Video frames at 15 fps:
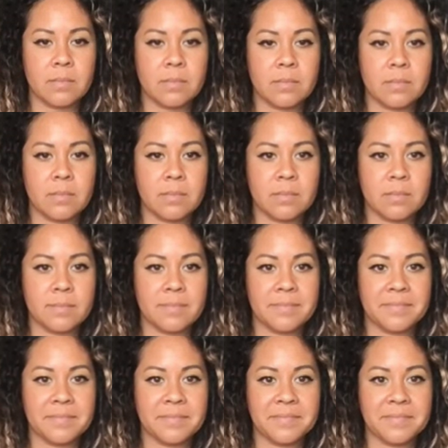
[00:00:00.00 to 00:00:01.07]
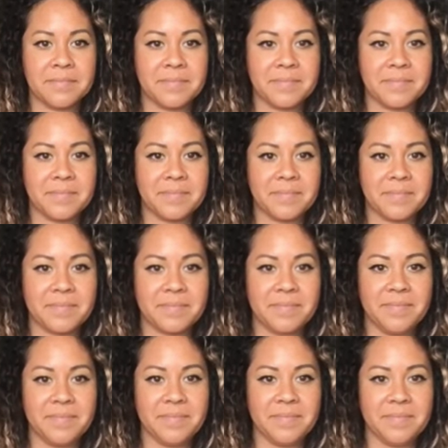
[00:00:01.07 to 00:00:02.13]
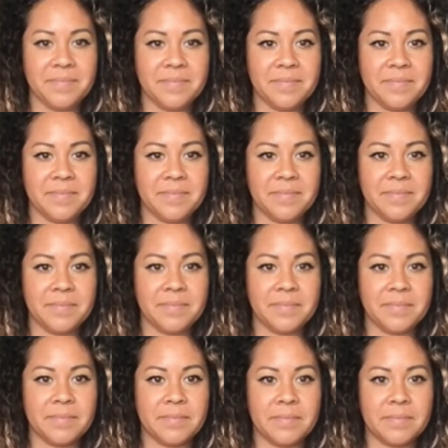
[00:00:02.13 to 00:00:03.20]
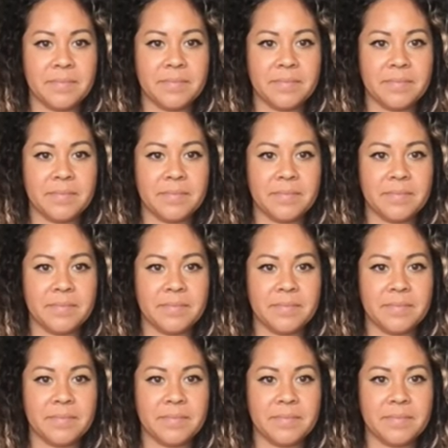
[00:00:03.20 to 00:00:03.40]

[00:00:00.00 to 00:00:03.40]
No words are spoken by the person on screen.